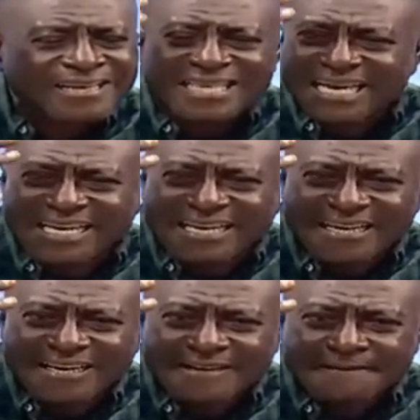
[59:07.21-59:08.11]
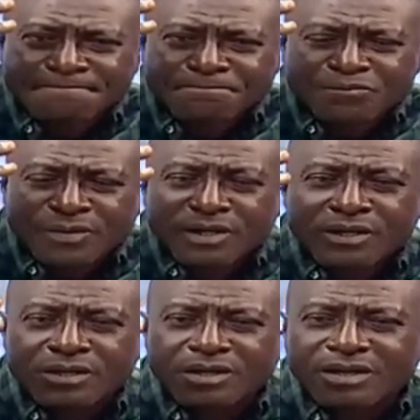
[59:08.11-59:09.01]
Think.
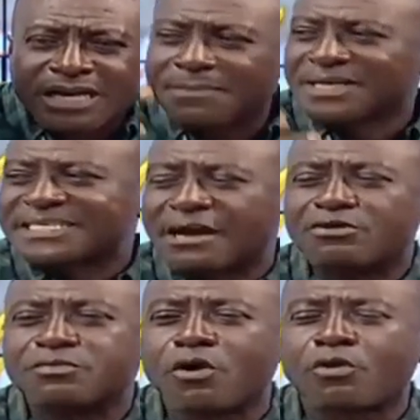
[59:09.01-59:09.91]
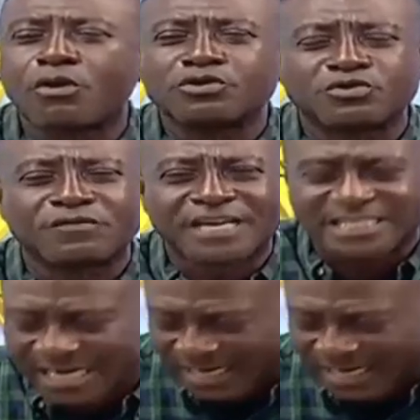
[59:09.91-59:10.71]
Let me sound more controversial.